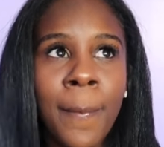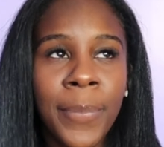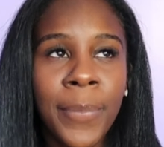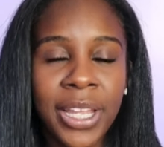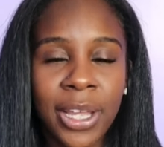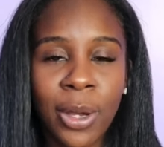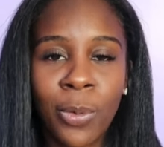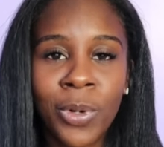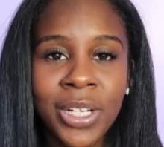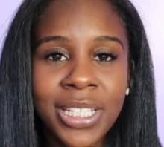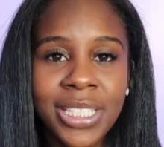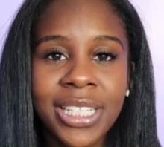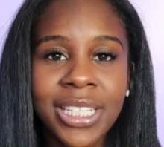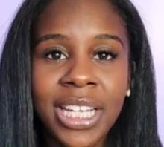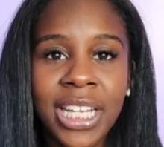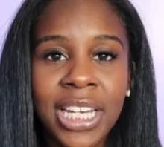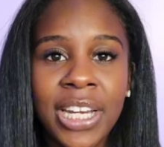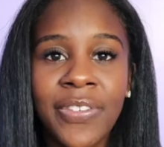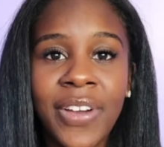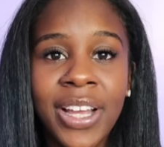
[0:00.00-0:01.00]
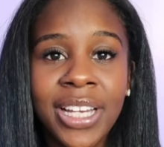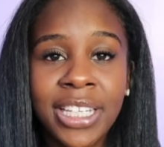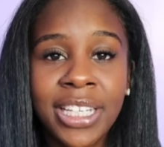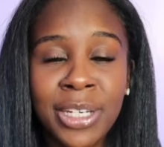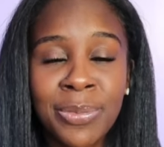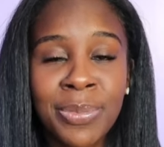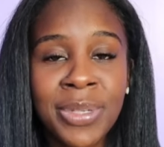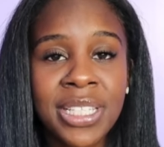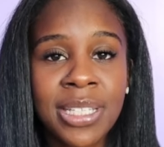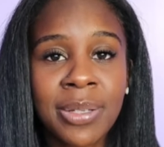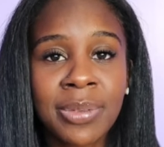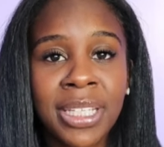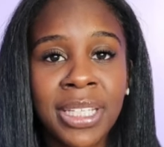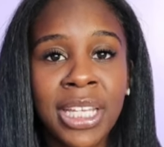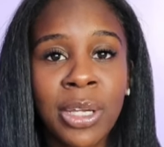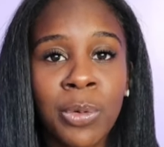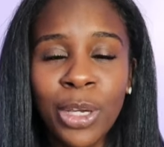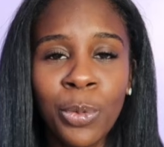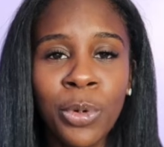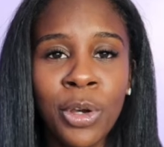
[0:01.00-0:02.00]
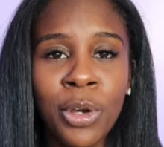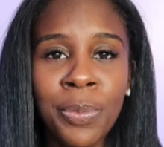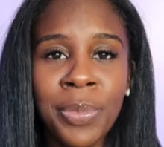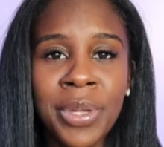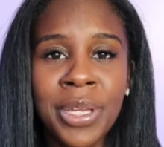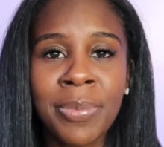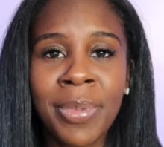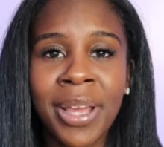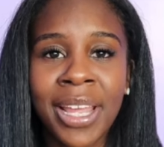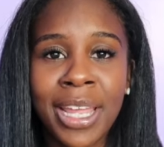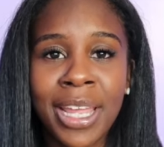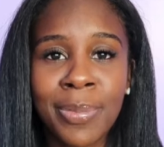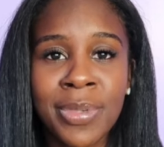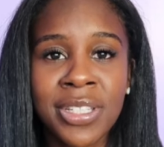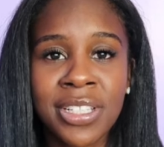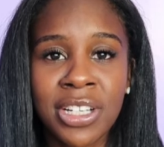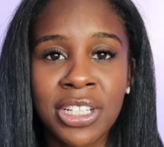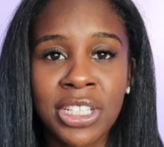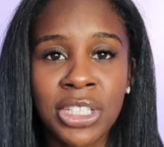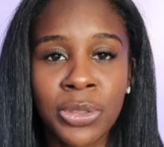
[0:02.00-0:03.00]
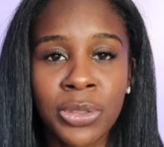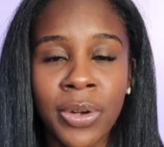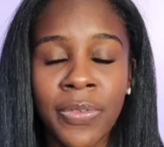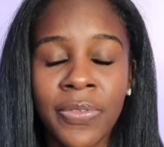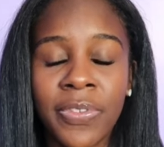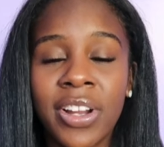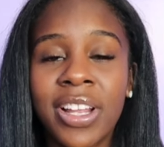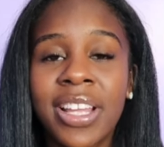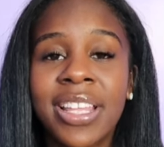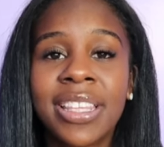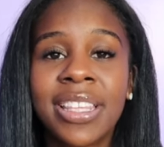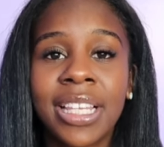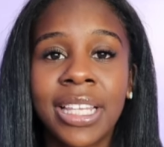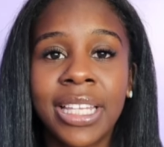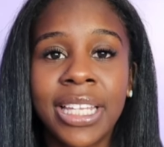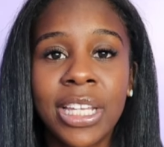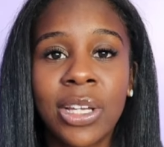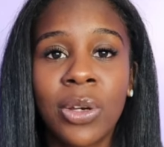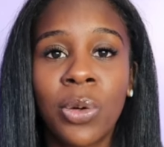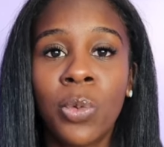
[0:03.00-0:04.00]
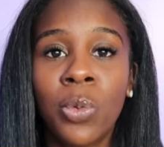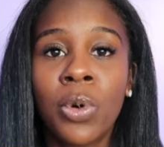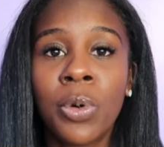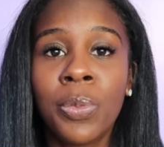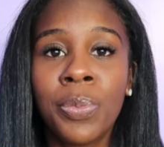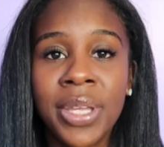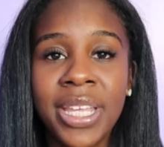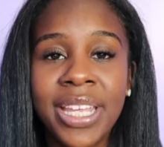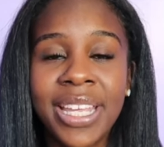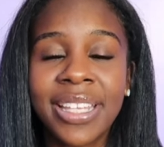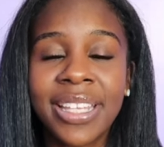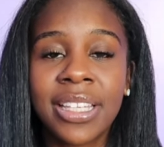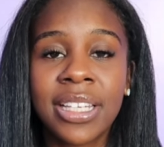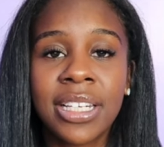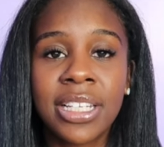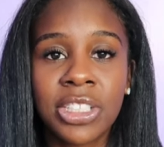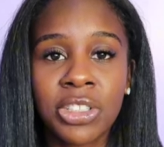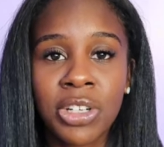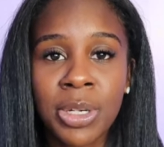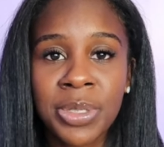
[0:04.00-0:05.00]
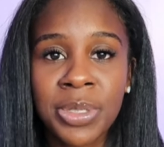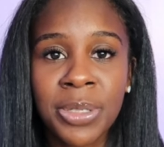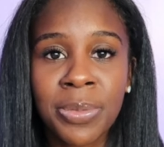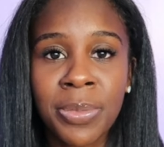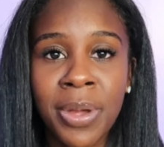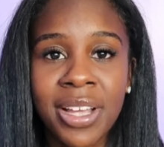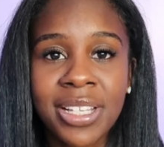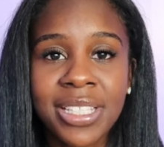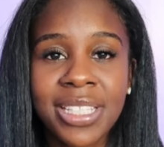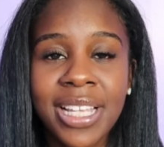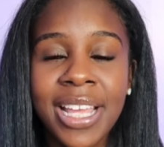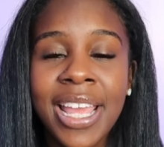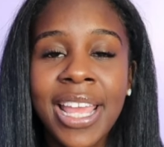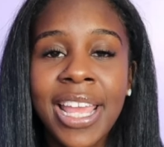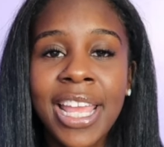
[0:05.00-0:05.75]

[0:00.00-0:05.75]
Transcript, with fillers: but yeah, once again, if I did miss something, it will be my Amazon storefront and the link will be in the description box.